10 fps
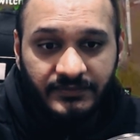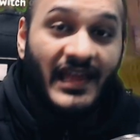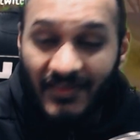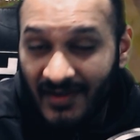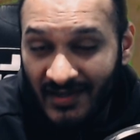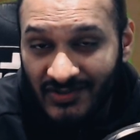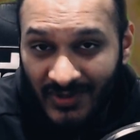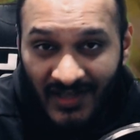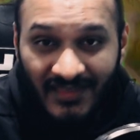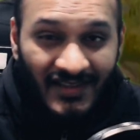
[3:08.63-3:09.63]
Now the next
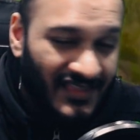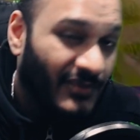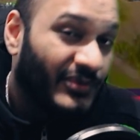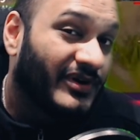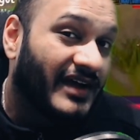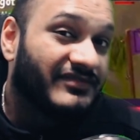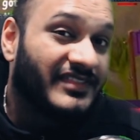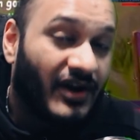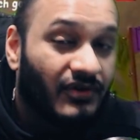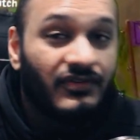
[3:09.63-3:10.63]
one, I think they will have
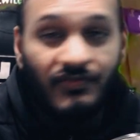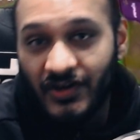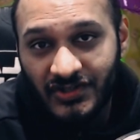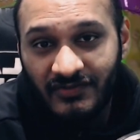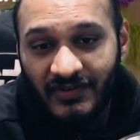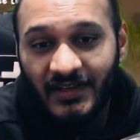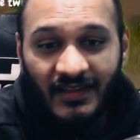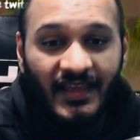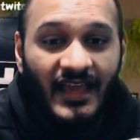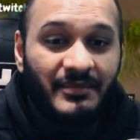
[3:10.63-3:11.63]
their own version of it in
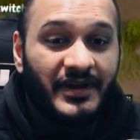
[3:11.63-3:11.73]
the game,